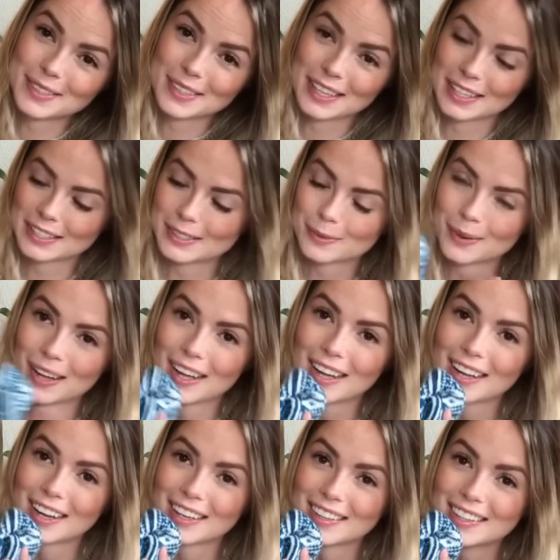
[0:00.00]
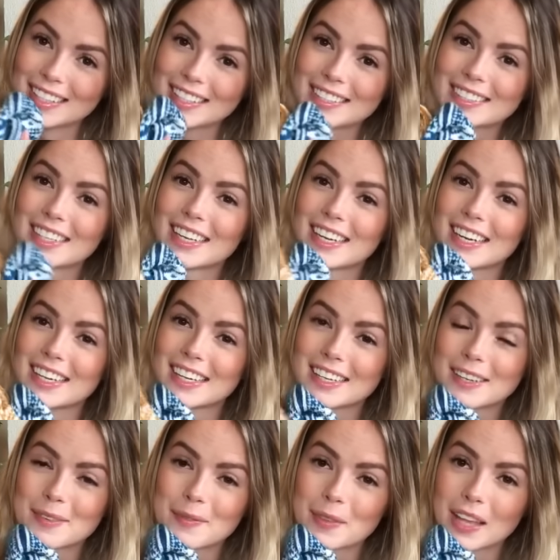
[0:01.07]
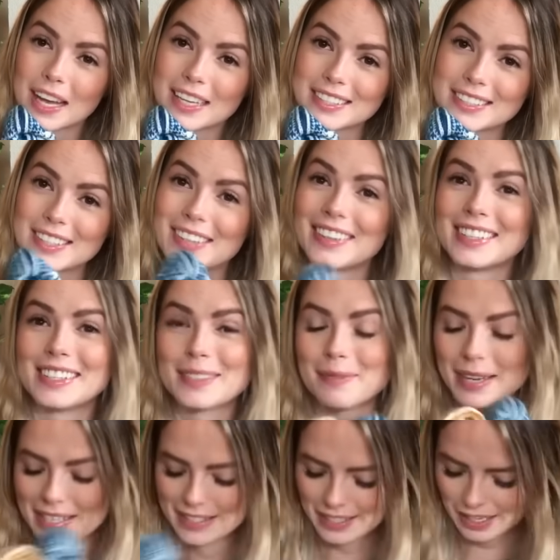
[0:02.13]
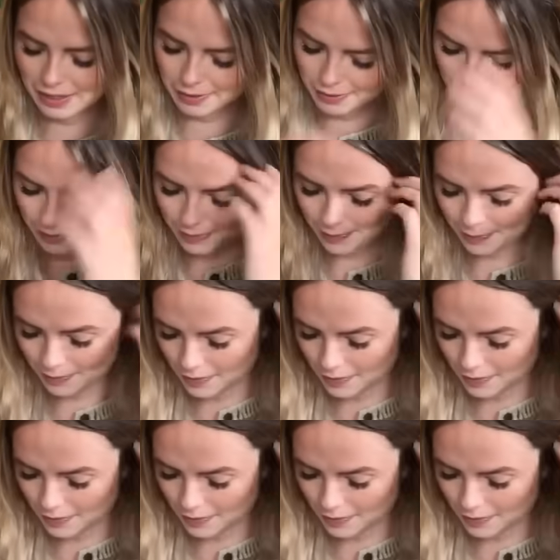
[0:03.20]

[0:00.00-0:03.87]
So that's why I got these and I cast on this myself.